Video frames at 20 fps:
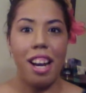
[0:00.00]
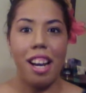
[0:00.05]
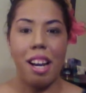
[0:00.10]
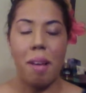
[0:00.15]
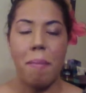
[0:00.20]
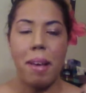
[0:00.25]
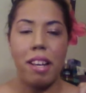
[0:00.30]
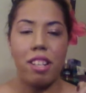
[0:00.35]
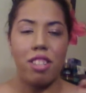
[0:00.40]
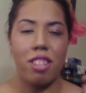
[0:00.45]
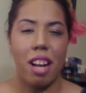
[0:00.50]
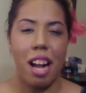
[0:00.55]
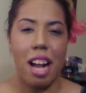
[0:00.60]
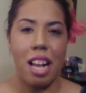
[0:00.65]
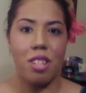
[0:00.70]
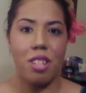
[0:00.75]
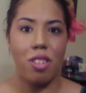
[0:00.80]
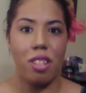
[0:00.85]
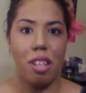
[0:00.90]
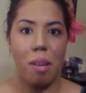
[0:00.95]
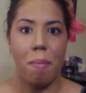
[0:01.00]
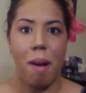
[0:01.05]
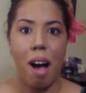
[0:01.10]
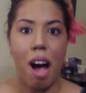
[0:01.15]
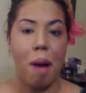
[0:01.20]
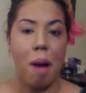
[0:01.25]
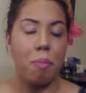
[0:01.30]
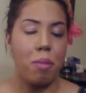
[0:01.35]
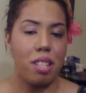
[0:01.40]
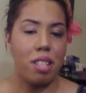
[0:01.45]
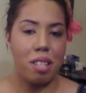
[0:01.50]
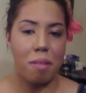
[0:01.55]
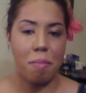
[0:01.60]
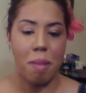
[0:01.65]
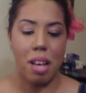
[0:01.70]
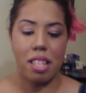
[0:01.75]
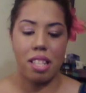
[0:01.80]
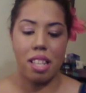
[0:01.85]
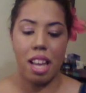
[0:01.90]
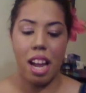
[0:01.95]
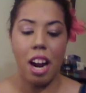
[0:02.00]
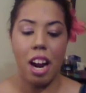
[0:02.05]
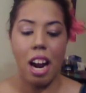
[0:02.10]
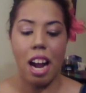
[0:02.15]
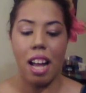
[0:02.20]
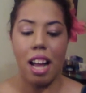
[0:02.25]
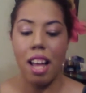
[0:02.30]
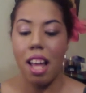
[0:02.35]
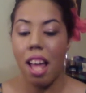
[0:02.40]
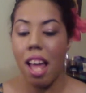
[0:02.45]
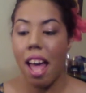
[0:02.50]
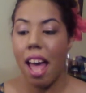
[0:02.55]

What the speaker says: and it makes your eyes really pop with some mascara,